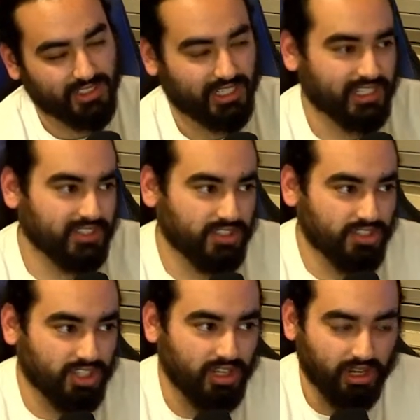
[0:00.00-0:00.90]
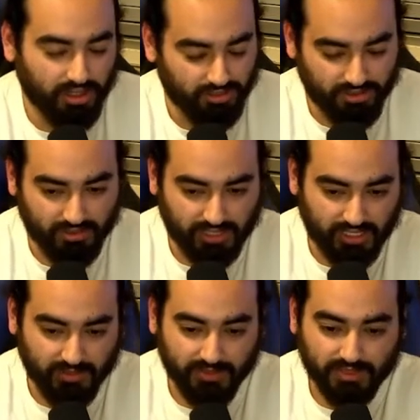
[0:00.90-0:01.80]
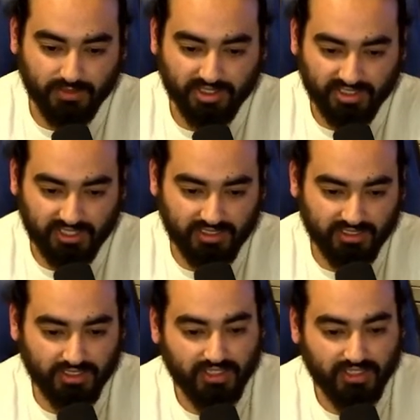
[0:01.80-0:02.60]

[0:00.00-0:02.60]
I guess it's in Chicago, so it kind of makes more sense,